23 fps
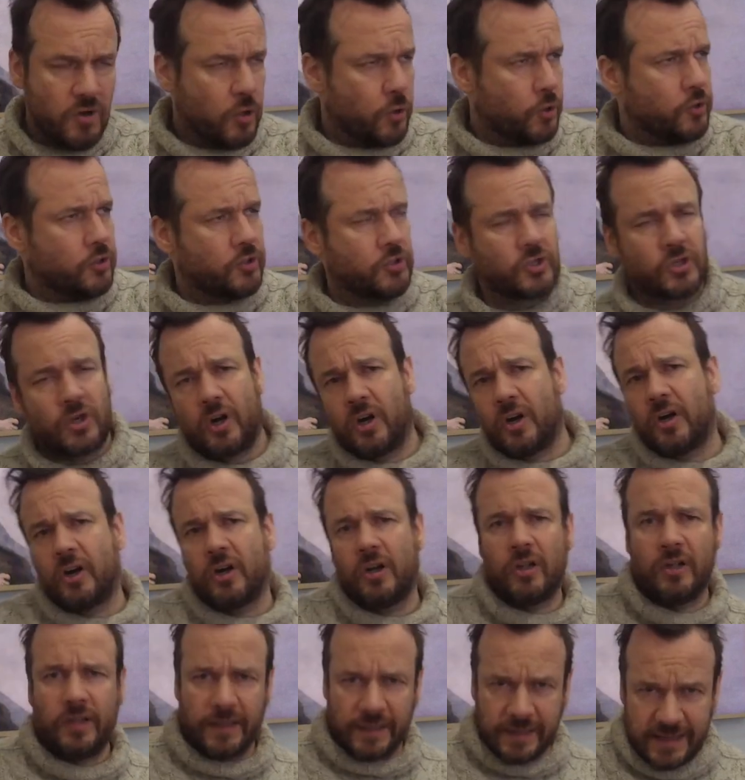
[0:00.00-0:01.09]

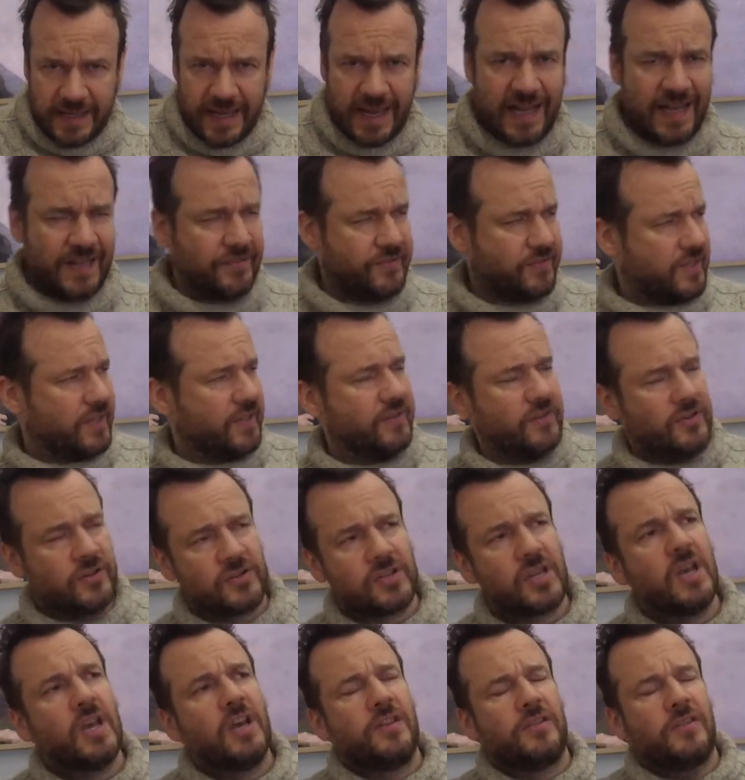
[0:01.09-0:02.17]
Husserl and Kant, and there's
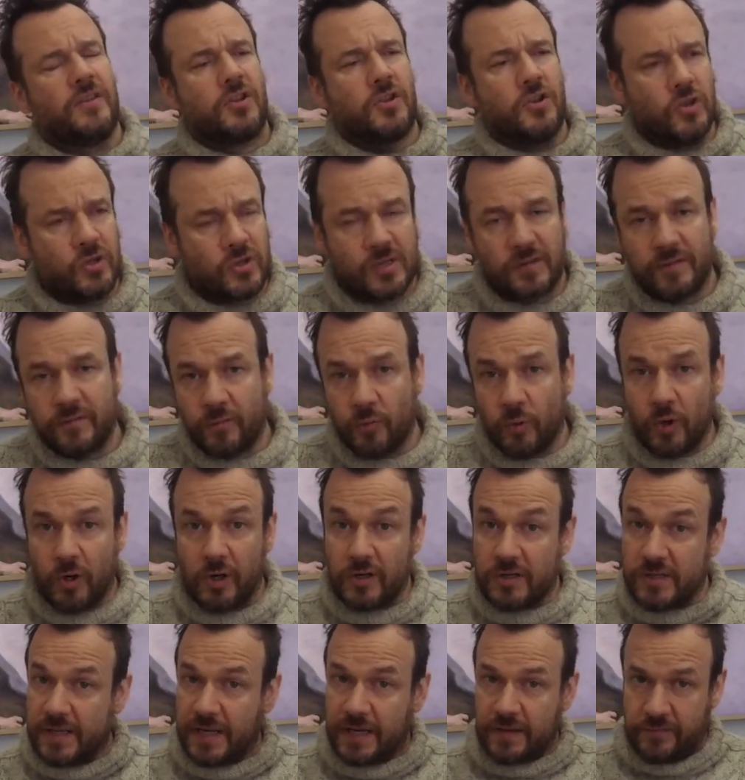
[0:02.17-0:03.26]
the use of
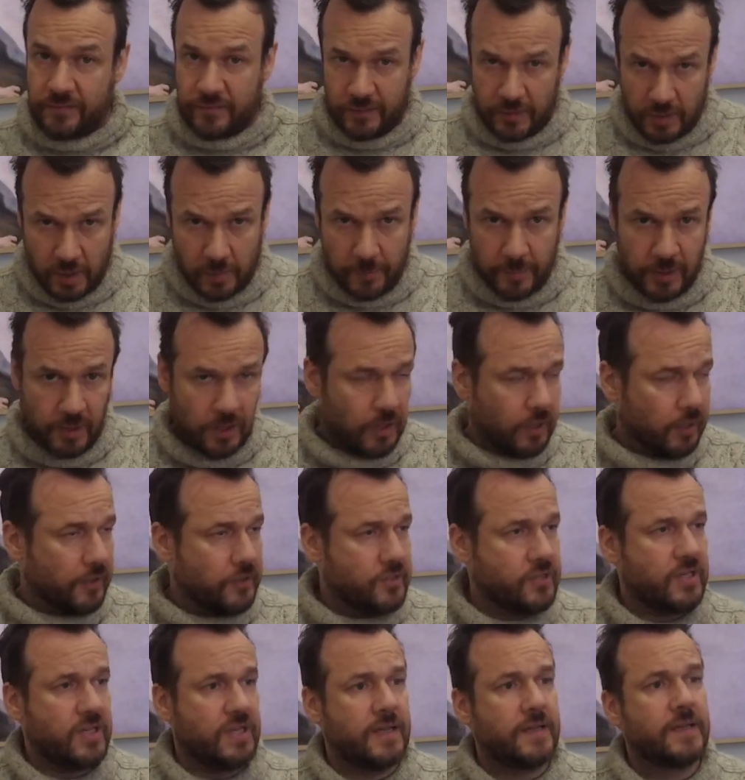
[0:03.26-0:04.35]
words like
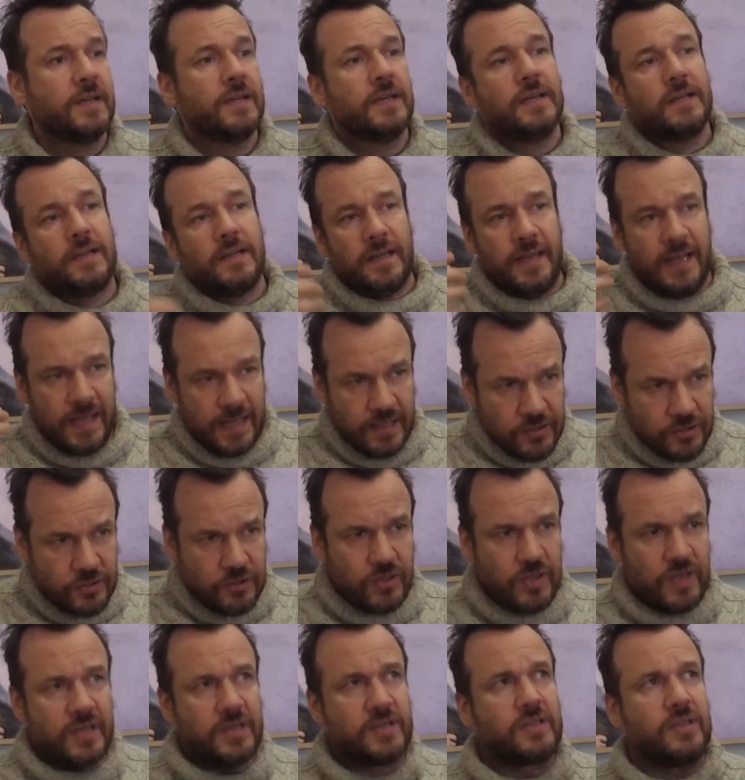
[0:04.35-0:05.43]
phenomenology,
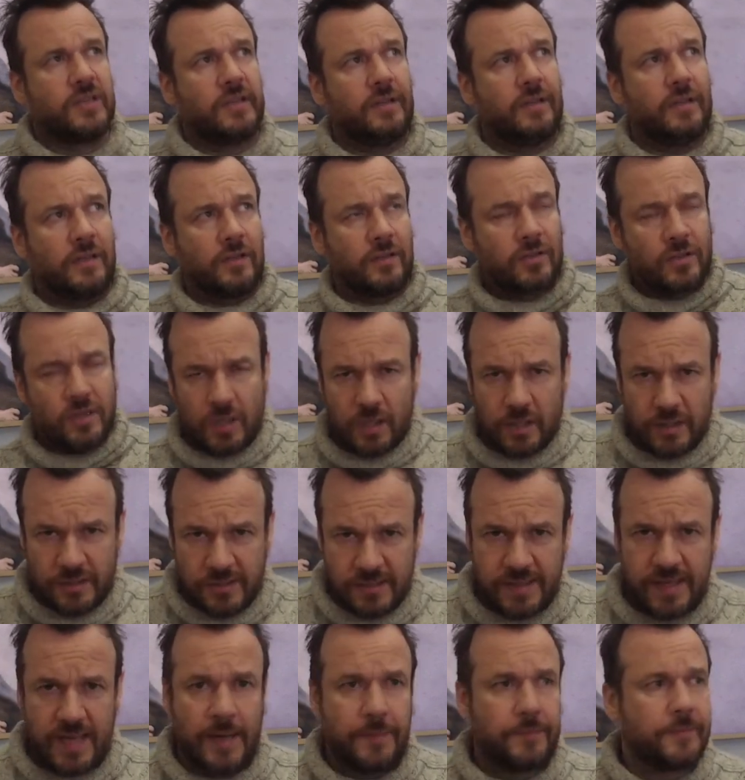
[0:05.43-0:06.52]
intuition and
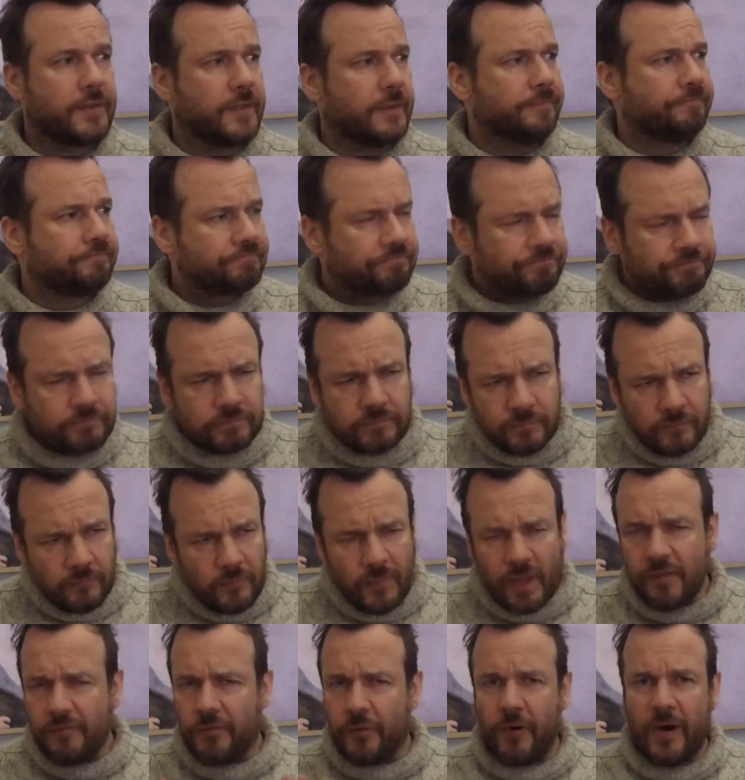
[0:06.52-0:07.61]
concept and
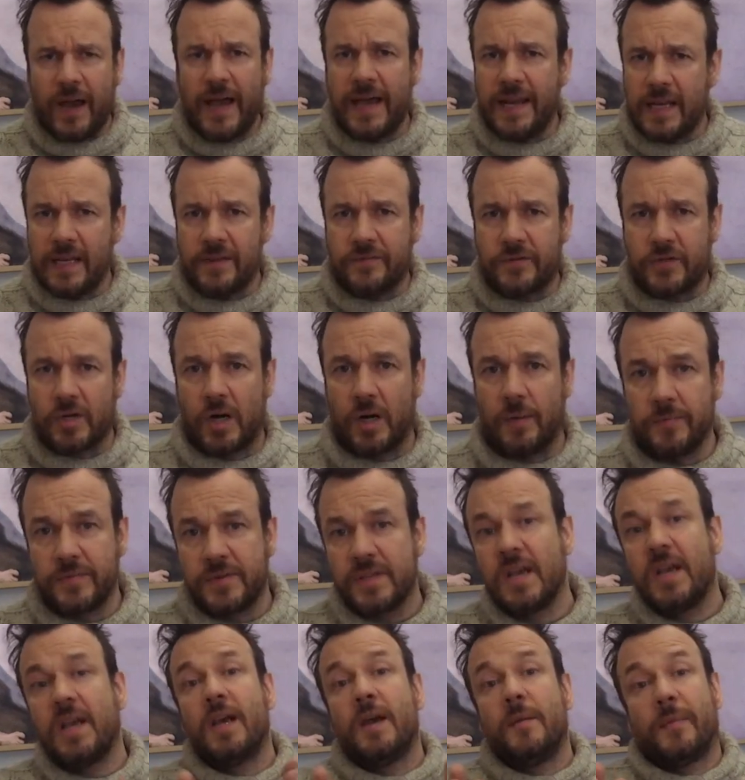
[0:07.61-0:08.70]
variety of terms.
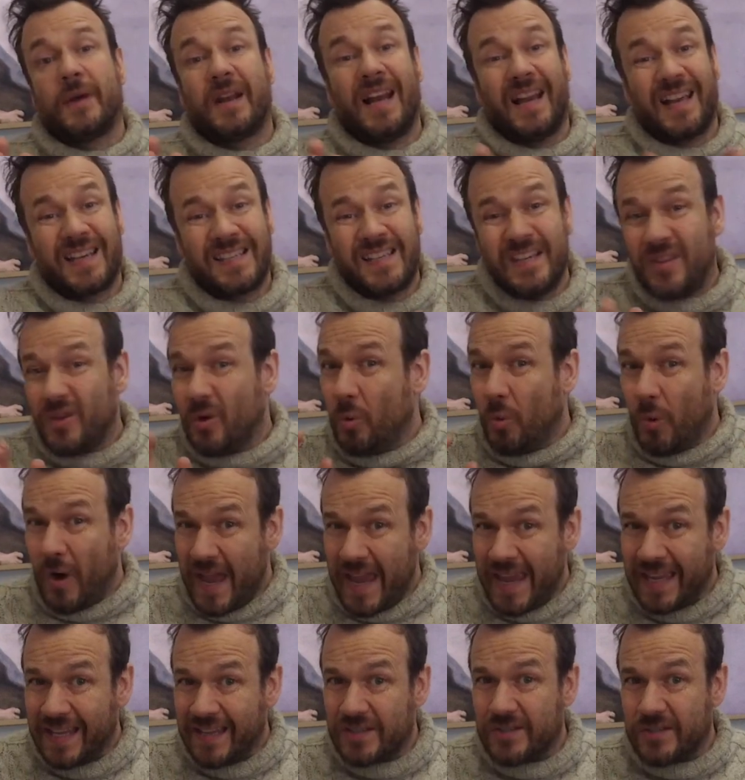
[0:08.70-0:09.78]
But actually the
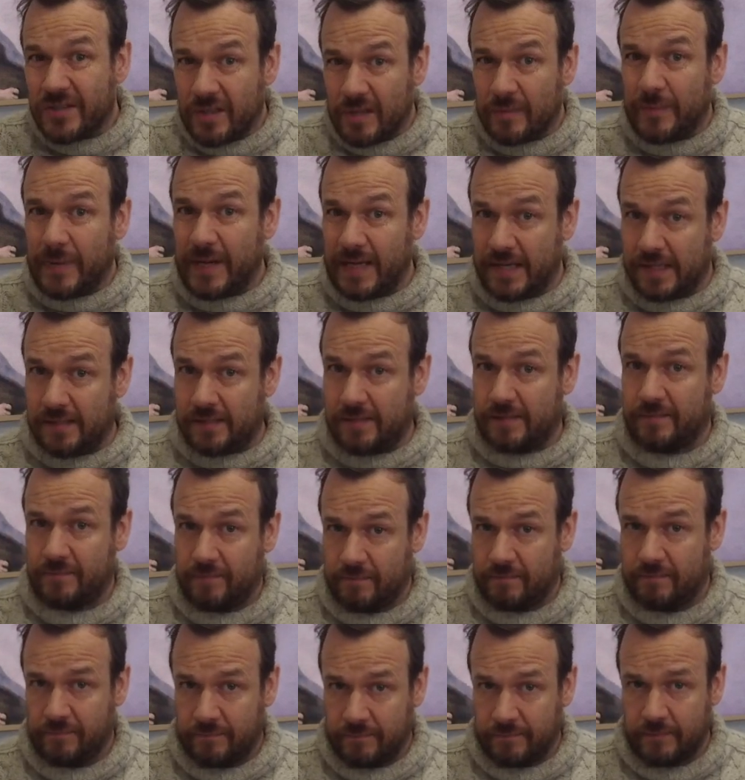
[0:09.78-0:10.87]
way into the piece,
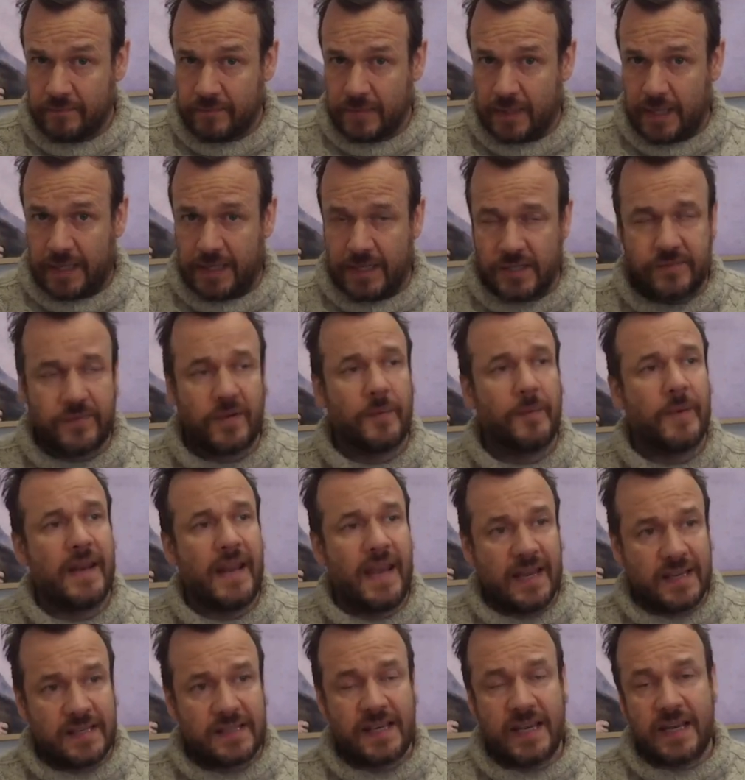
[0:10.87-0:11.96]
and it's from an
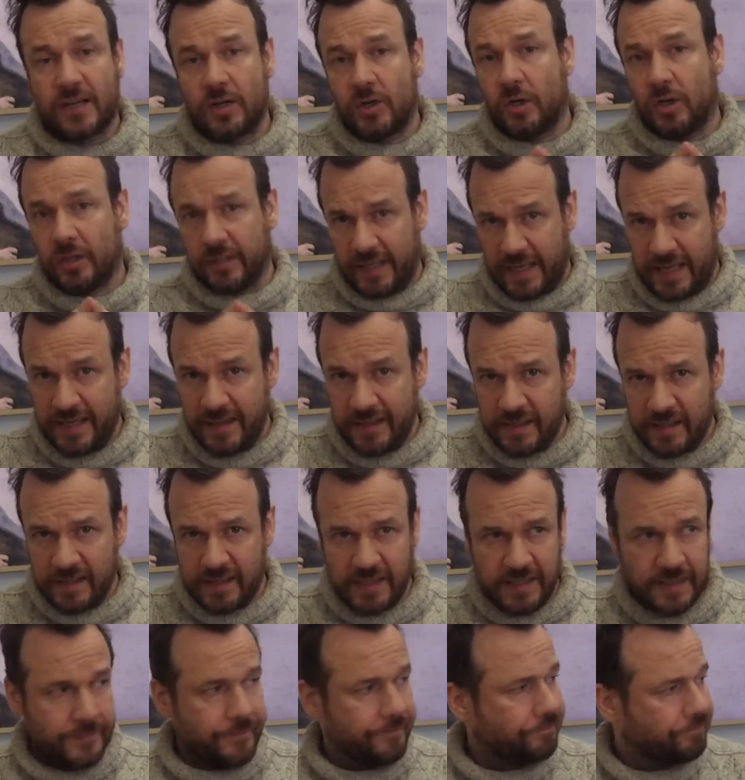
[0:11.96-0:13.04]
essay called In the
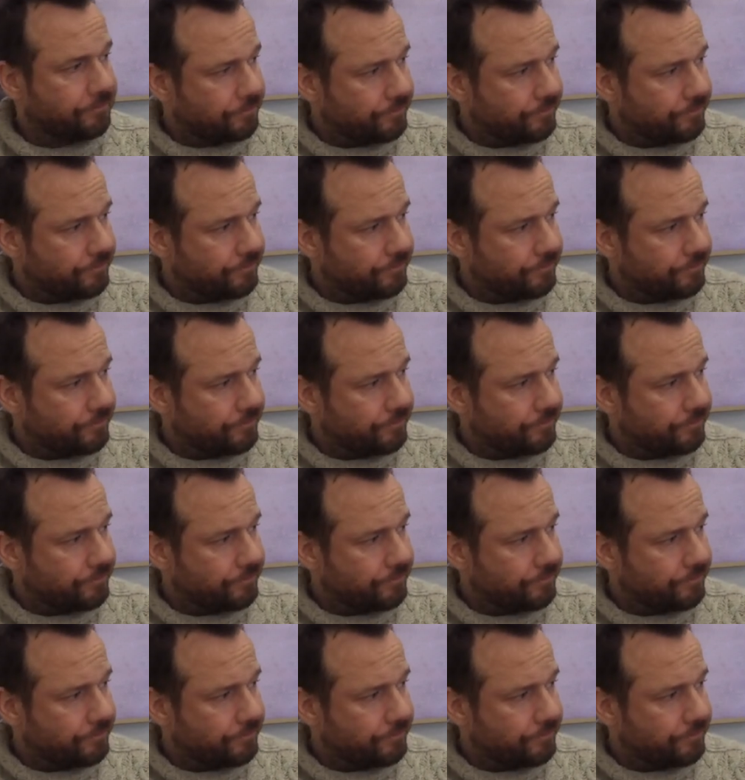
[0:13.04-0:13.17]
Name,